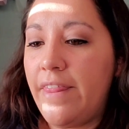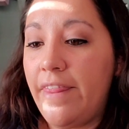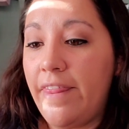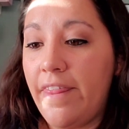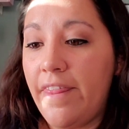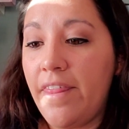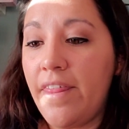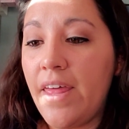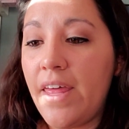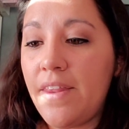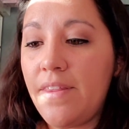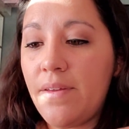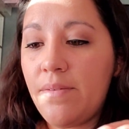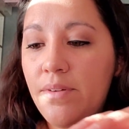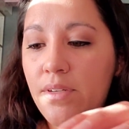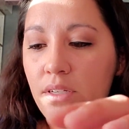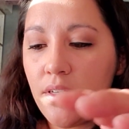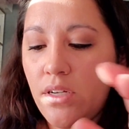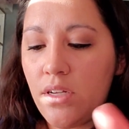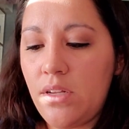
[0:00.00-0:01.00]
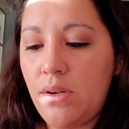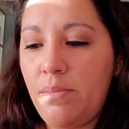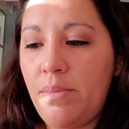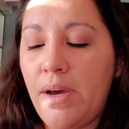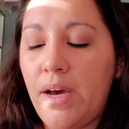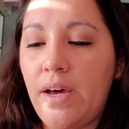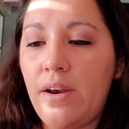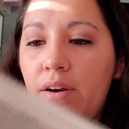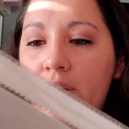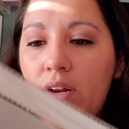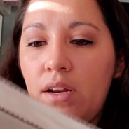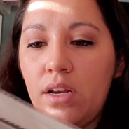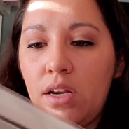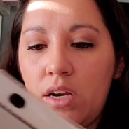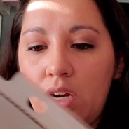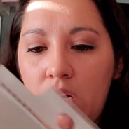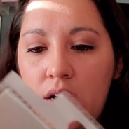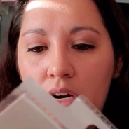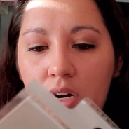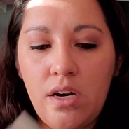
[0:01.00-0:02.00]
Then there was another pattern in
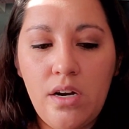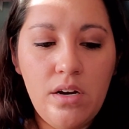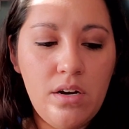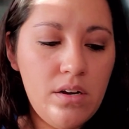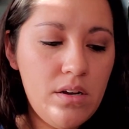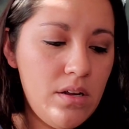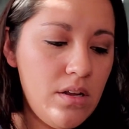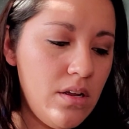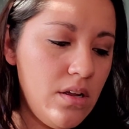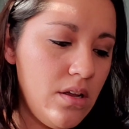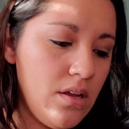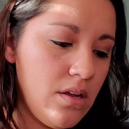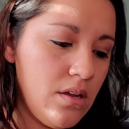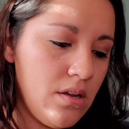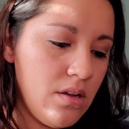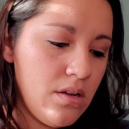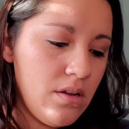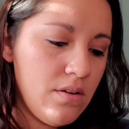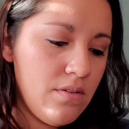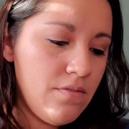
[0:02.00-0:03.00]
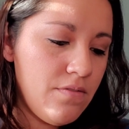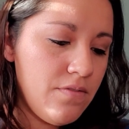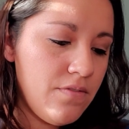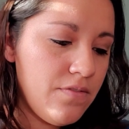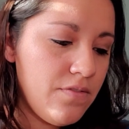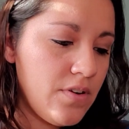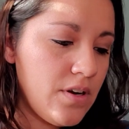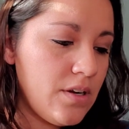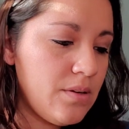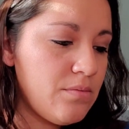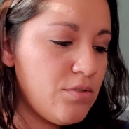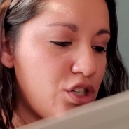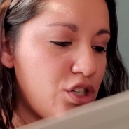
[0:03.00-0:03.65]
here from